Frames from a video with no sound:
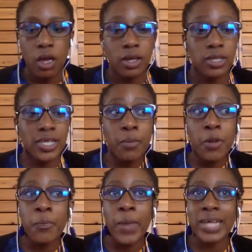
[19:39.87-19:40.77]
Some
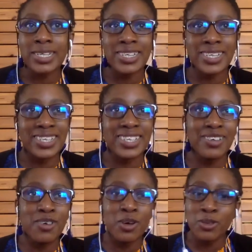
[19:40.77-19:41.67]
ambassadors
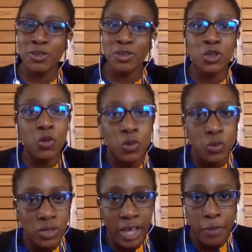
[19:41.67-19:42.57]
go to
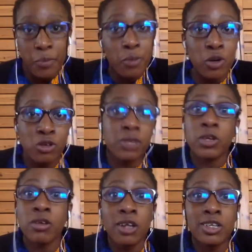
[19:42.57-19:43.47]
schools and promote
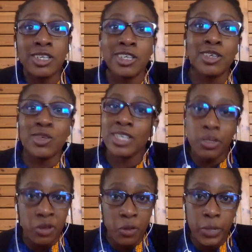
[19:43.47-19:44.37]
immunology using
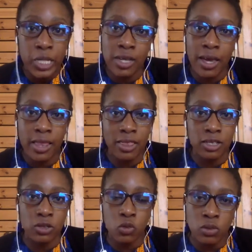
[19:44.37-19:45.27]
Immunopaedia at the
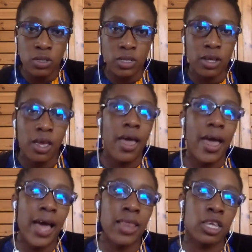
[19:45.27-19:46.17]
schools.
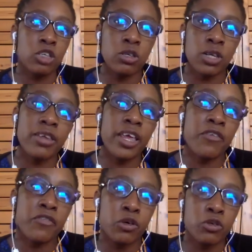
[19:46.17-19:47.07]
And they usually take
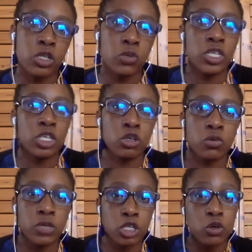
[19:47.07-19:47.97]
photos, which
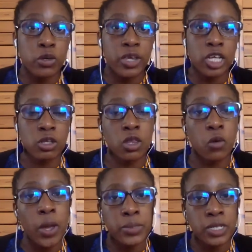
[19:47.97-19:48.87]
we showcase on the
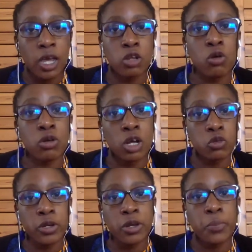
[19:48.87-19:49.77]
website or on our
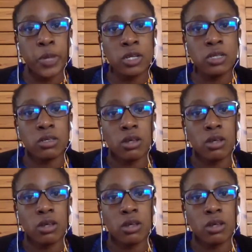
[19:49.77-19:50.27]
Twitter page.